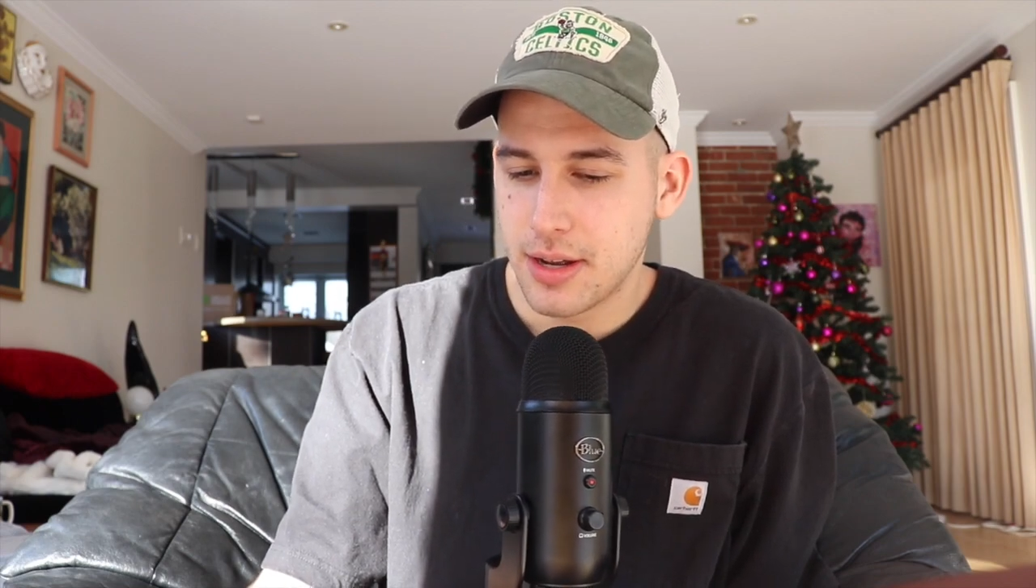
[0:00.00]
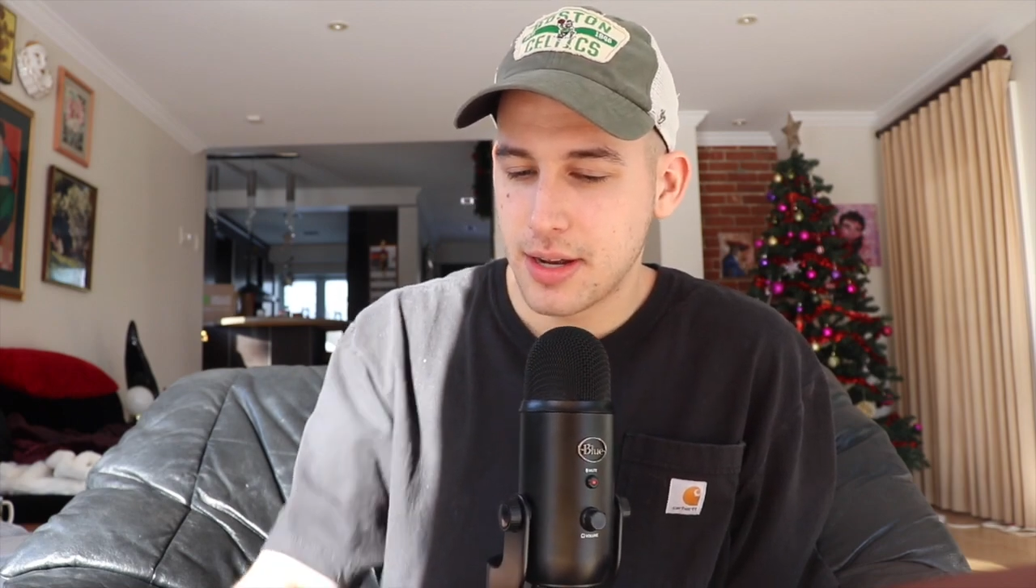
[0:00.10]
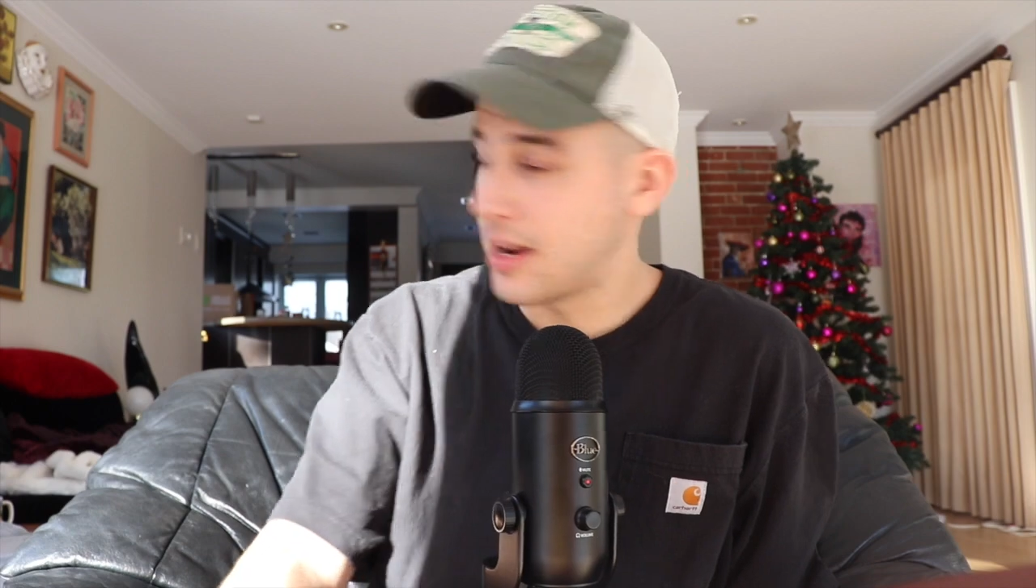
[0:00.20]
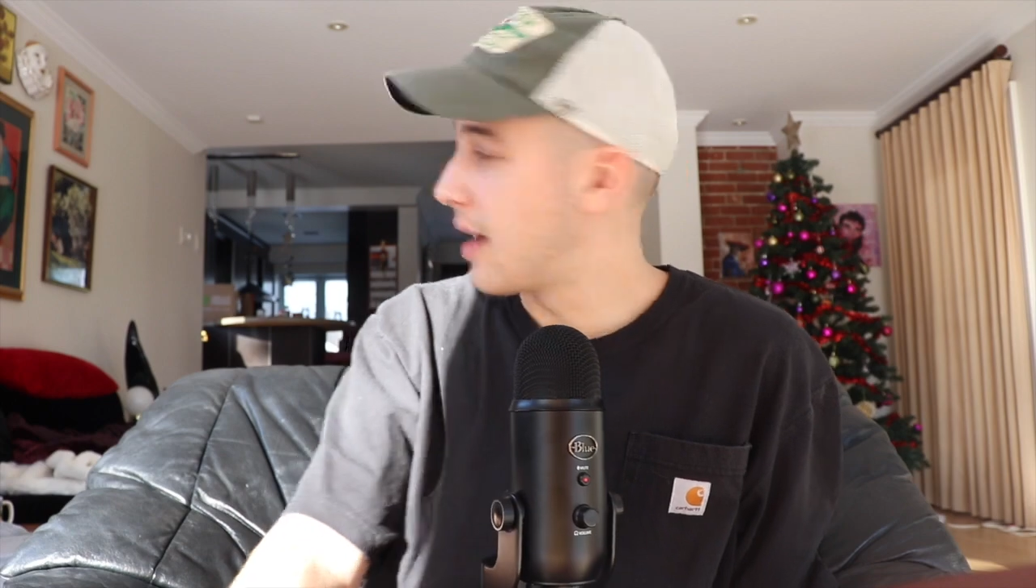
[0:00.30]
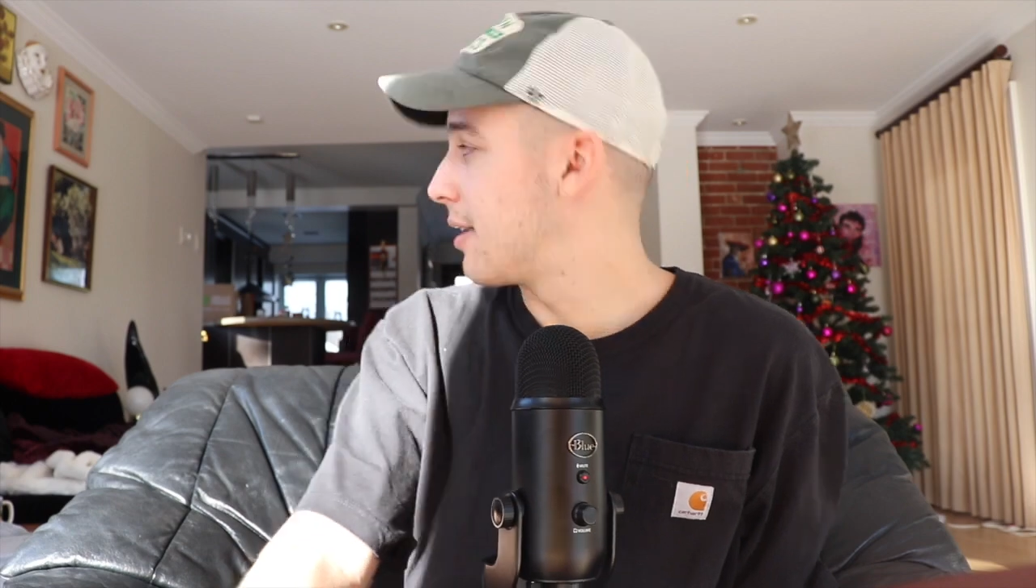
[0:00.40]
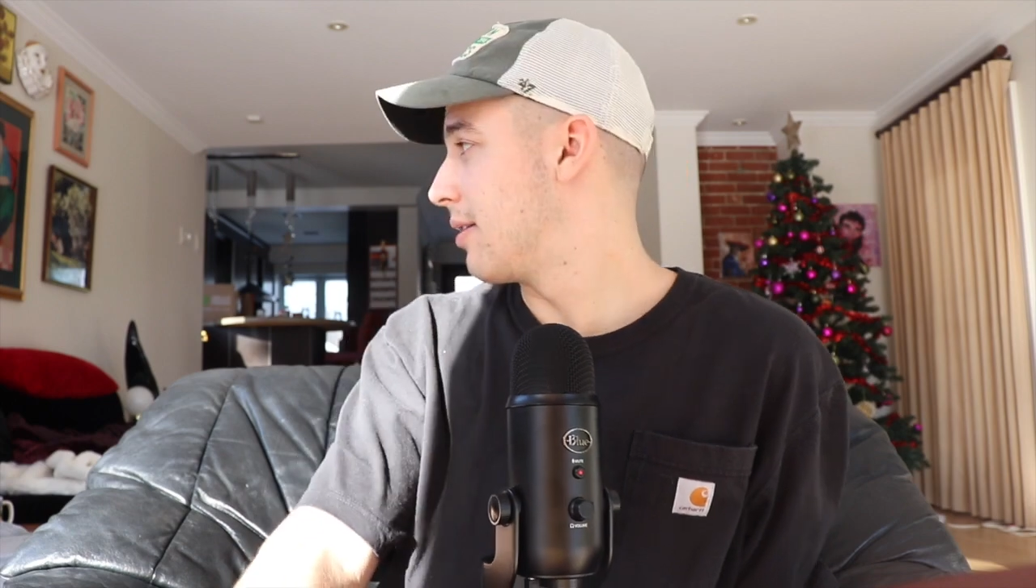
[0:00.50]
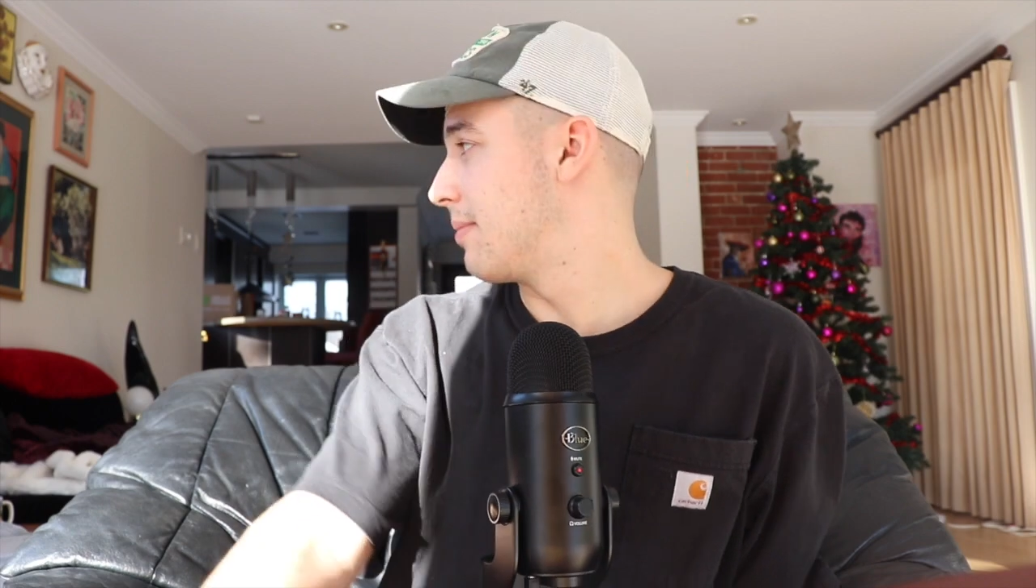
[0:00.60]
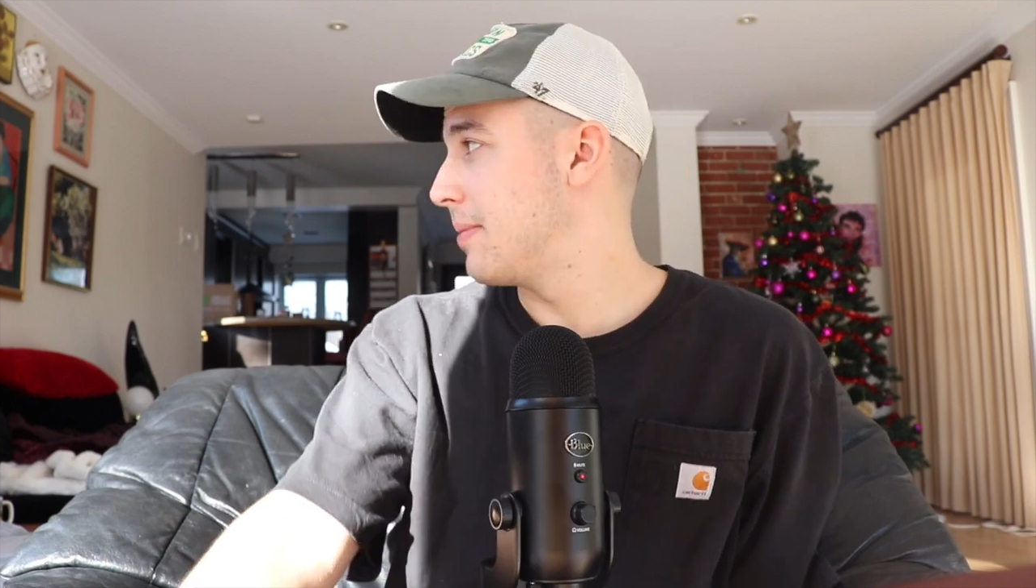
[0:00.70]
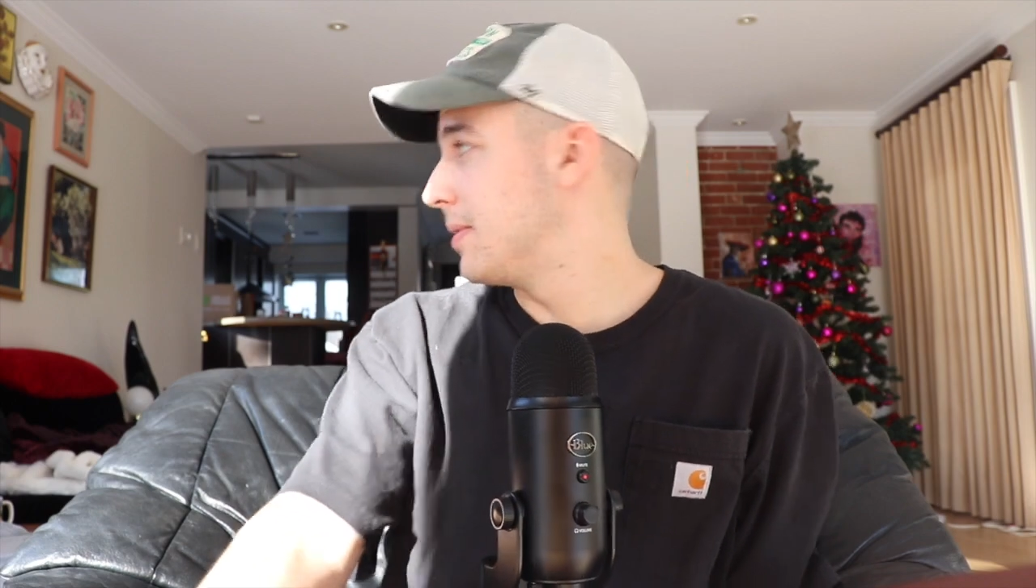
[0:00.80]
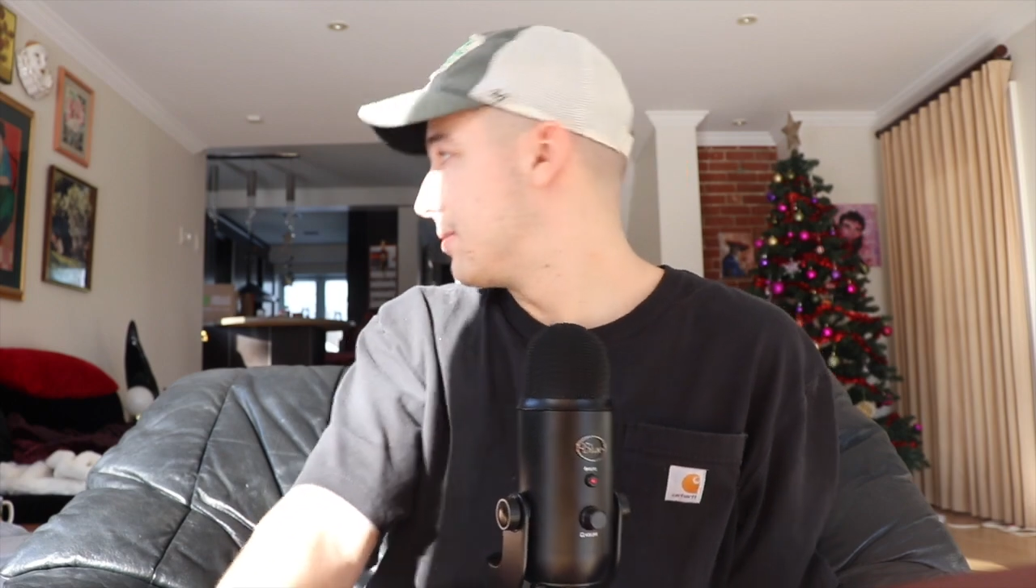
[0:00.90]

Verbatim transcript: And I don't know, maybe